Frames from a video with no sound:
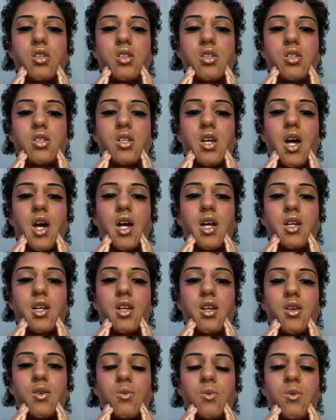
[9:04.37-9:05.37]

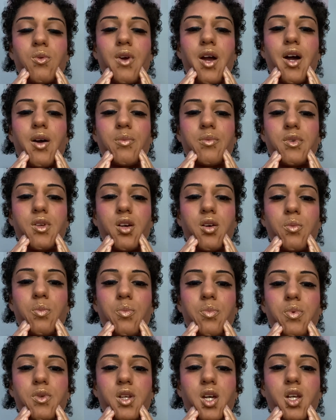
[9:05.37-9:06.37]
stagnant, wrapped up
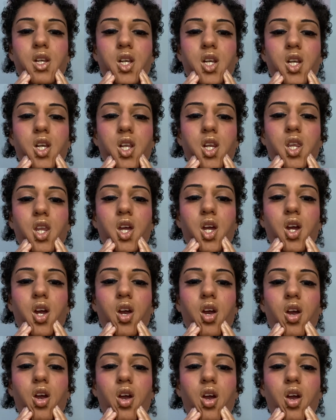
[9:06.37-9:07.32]
tension there.